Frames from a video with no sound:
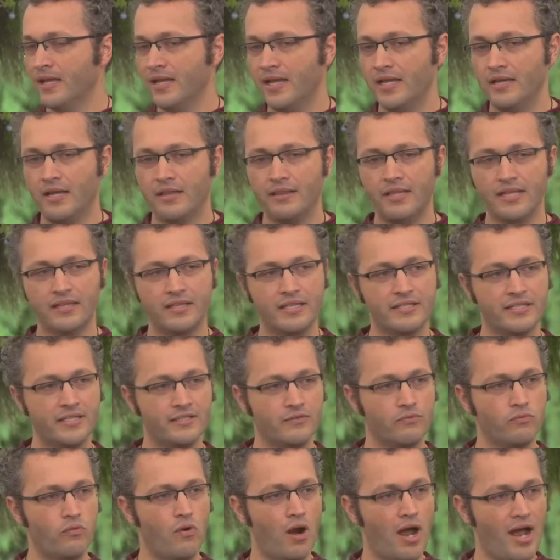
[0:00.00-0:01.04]
And I think this
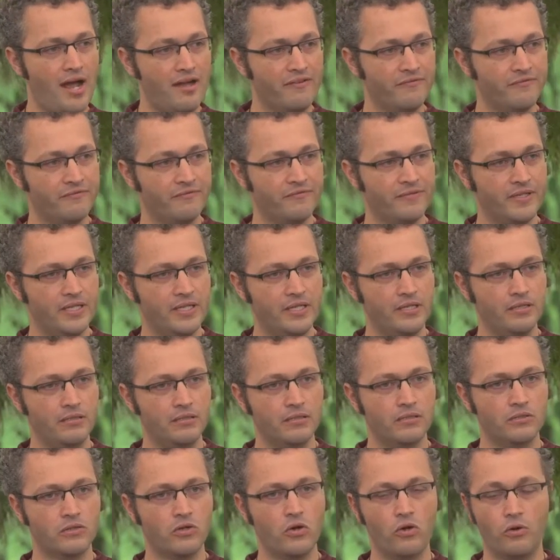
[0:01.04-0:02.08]
is rife
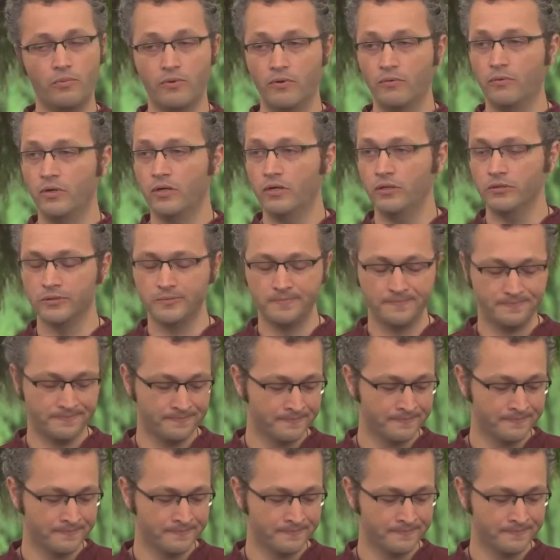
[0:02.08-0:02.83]
in corporate world.